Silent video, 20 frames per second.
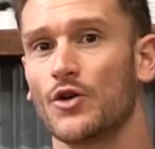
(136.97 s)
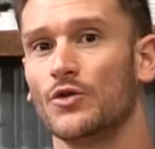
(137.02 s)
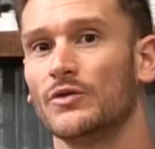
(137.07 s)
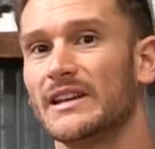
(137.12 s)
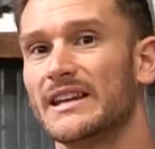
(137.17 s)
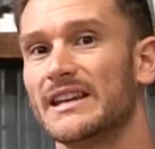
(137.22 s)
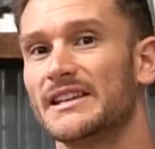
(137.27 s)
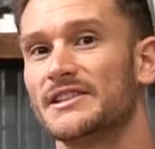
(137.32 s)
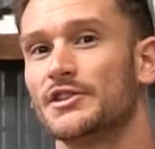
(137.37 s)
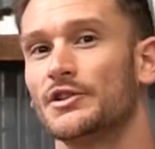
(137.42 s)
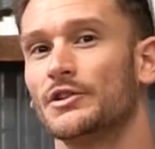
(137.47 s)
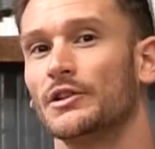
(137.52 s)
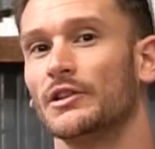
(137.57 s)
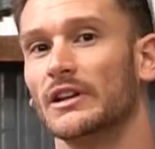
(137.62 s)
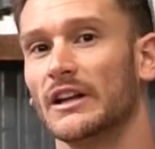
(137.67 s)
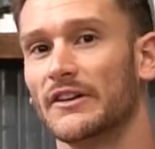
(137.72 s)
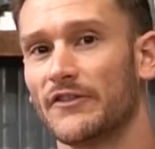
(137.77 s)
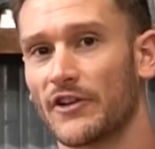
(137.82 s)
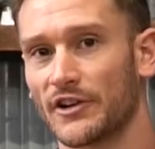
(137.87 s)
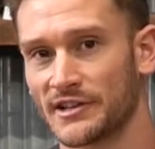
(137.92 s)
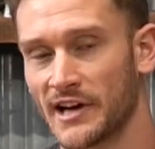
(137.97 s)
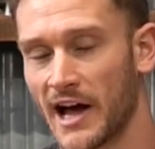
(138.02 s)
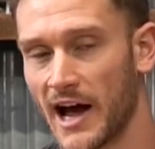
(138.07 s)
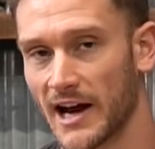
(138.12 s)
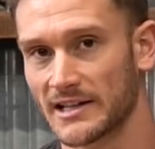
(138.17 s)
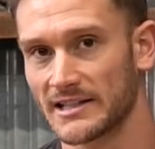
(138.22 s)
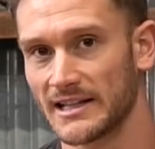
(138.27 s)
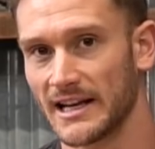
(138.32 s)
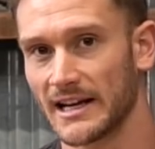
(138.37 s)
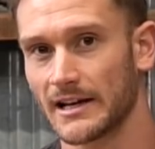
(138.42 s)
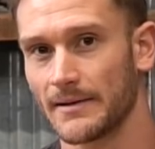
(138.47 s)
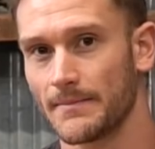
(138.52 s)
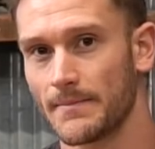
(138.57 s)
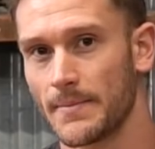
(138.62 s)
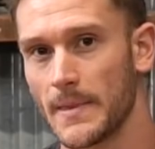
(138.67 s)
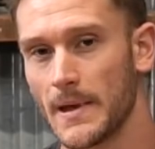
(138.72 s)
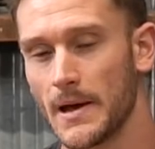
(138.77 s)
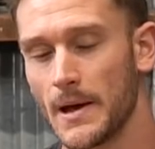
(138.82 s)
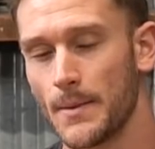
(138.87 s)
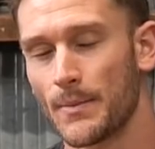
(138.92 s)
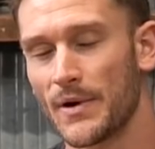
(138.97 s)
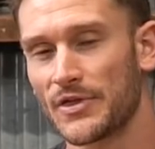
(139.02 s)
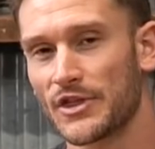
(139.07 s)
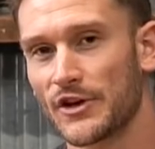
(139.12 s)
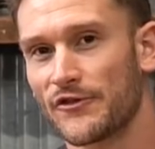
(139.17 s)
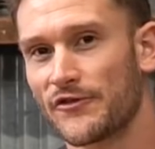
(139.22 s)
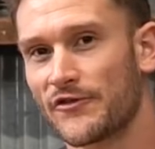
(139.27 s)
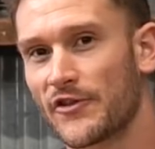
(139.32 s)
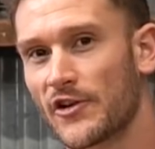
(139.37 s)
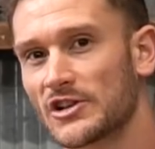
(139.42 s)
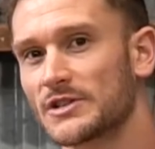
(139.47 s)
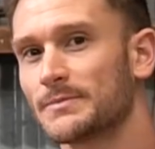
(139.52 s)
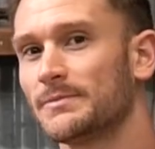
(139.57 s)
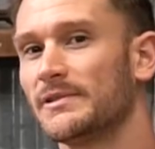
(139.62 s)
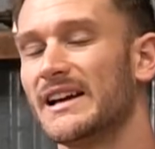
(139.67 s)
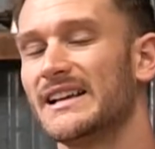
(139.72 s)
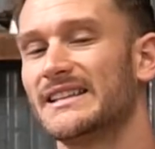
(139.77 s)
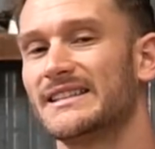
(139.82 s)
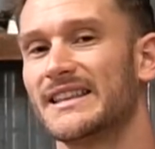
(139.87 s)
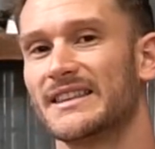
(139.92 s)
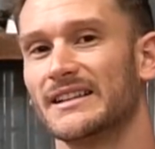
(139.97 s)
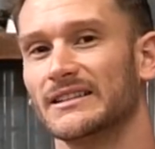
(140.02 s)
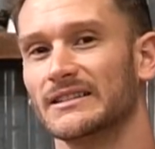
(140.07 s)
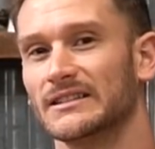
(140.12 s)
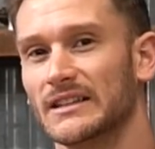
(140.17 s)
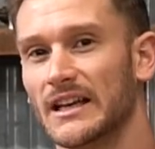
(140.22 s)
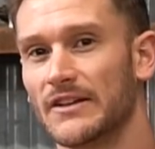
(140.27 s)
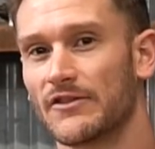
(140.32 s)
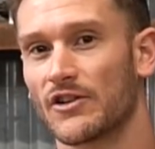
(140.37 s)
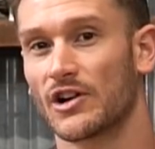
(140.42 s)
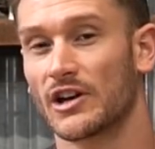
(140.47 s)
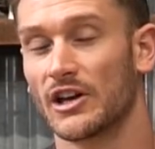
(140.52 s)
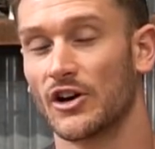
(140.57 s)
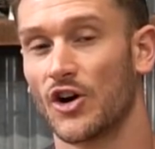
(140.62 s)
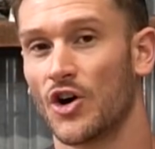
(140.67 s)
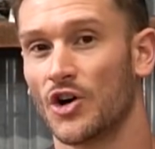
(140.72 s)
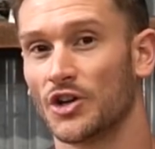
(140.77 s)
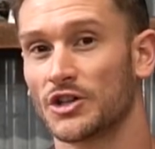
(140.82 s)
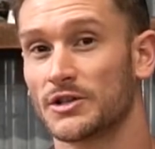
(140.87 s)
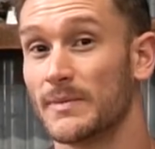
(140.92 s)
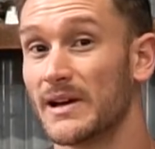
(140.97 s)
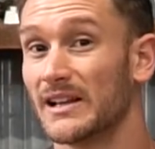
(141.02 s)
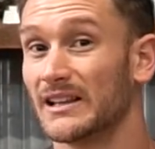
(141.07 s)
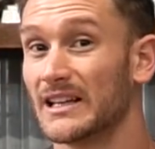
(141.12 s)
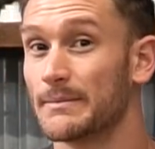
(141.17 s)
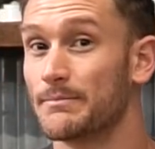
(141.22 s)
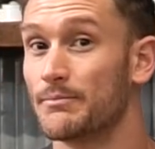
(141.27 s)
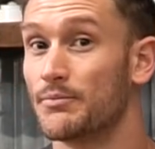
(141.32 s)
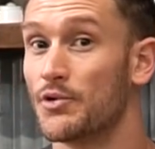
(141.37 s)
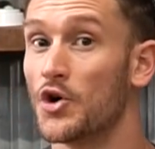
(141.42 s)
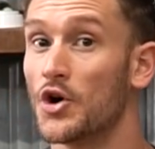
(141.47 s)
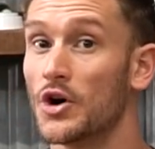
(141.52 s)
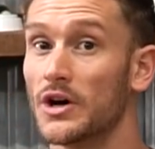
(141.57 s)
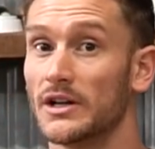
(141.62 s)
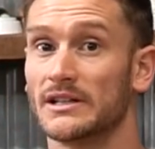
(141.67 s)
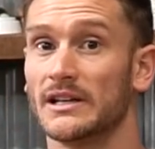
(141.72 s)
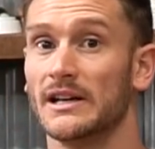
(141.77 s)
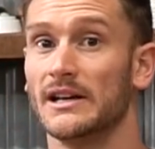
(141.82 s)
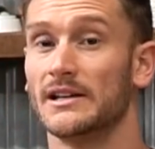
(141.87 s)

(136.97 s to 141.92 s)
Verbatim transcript: only is your liver toxic, but the first place that the liver can ultimately put